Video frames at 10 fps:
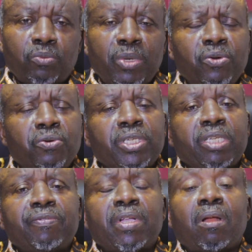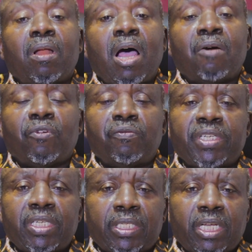May you receive the love of
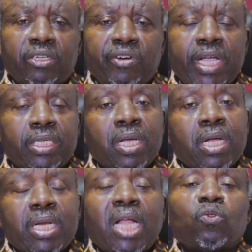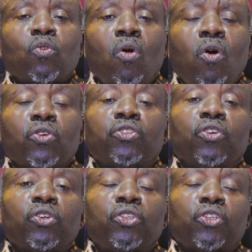Jesus Christ that will cause
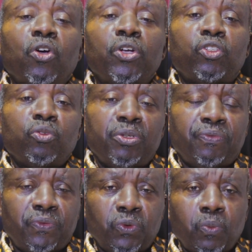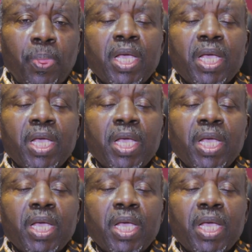your joy to be full.